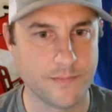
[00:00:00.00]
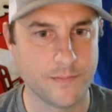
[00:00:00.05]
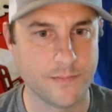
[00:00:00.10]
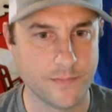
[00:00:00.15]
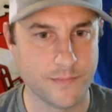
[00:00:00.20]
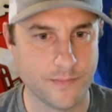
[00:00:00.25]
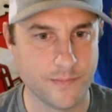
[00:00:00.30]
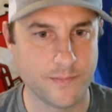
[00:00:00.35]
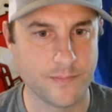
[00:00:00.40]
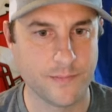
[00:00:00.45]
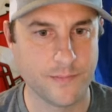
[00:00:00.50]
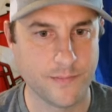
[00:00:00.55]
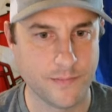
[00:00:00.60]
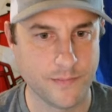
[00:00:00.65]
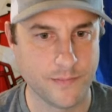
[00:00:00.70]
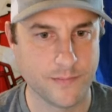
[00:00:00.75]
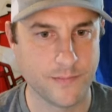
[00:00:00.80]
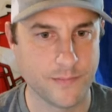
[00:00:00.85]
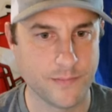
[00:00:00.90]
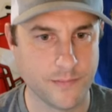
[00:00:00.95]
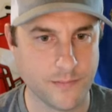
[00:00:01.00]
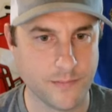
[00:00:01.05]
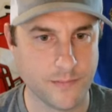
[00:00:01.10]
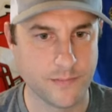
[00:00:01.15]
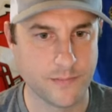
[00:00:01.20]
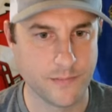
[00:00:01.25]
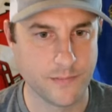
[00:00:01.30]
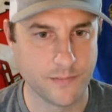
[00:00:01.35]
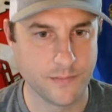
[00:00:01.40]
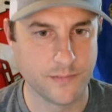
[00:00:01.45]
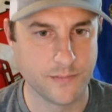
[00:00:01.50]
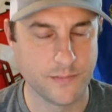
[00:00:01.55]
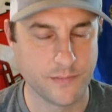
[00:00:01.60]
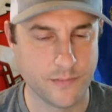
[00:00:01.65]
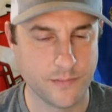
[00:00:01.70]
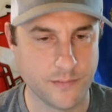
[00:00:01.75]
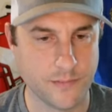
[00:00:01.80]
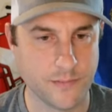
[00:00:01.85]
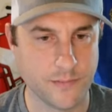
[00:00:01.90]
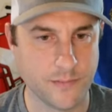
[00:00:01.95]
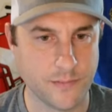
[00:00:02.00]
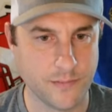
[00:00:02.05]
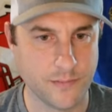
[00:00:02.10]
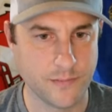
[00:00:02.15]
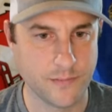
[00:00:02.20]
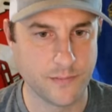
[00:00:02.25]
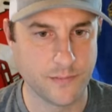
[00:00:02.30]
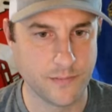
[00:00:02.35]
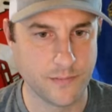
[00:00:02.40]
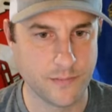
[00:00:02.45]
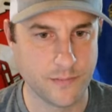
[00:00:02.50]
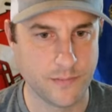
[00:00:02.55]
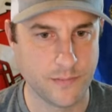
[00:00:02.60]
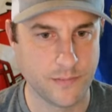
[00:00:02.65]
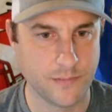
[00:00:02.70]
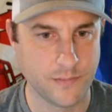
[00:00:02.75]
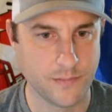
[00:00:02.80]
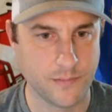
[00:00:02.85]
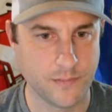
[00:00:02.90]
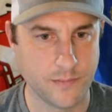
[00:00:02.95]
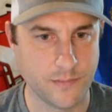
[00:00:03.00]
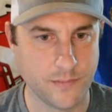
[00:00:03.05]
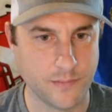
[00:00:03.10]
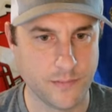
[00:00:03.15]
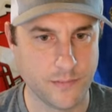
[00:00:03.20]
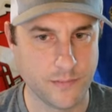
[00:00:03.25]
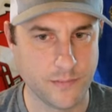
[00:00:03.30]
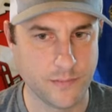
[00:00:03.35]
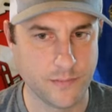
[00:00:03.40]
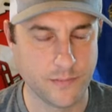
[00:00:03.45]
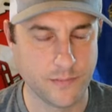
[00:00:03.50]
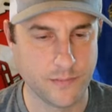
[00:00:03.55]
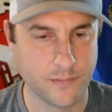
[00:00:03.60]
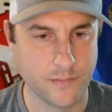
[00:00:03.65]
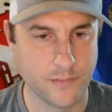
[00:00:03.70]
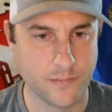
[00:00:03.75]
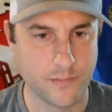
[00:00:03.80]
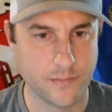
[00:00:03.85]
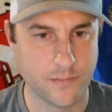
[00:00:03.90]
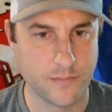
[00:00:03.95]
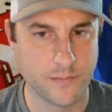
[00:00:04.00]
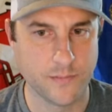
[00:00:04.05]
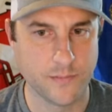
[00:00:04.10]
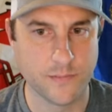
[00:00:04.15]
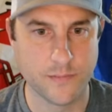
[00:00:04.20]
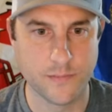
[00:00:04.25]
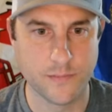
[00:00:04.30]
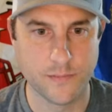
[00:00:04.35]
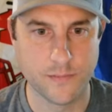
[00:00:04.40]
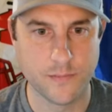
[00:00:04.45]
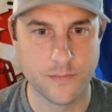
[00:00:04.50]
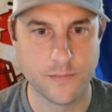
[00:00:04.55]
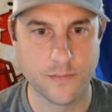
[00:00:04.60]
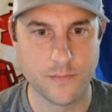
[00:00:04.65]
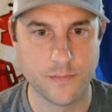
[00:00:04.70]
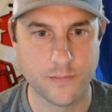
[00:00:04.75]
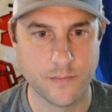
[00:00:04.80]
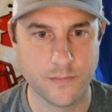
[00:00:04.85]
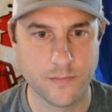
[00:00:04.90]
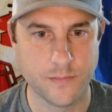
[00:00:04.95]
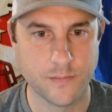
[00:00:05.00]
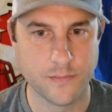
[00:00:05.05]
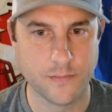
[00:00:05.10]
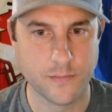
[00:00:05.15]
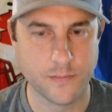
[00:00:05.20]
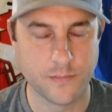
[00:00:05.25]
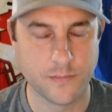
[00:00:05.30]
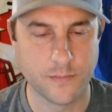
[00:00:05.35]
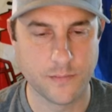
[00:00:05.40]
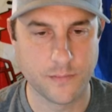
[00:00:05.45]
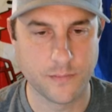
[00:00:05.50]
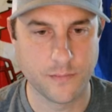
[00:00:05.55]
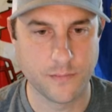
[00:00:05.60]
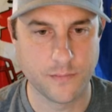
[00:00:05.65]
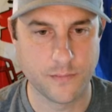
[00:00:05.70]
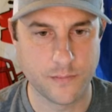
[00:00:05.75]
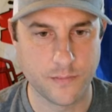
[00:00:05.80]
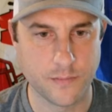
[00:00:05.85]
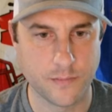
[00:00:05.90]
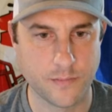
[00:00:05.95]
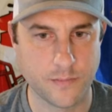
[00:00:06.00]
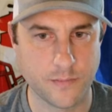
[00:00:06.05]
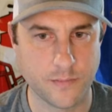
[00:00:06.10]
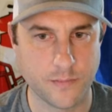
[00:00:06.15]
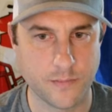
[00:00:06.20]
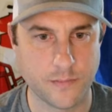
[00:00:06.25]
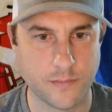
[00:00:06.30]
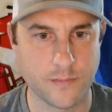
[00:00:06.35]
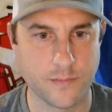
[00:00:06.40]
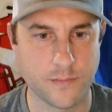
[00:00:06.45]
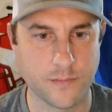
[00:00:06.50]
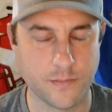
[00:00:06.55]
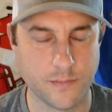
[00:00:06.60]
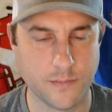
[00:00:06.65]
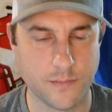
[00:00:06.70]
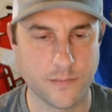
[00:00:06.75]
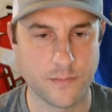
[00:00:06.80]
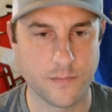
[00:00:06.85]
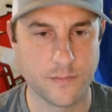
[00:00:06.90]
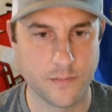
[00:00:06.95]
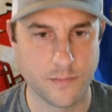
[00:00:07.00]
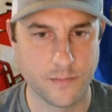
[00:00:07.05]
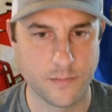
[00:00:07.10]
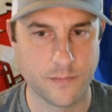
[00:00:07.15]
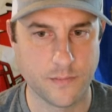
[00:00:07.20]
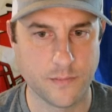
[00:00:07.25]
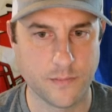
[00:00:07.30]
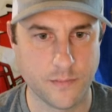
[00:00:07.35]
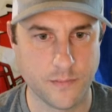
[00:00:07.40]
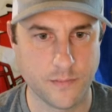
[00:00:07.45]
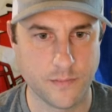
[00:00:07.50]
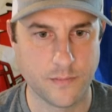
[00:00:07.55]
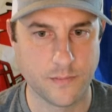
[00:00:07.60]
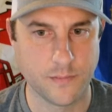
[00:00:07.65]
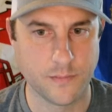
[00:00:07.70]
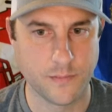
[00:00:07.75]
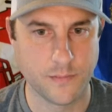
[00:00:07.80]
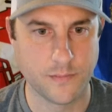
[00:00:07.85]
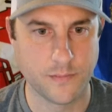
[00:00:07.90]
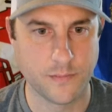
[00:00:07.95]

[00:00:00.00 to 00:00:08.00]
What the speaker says: This person isn't speaking.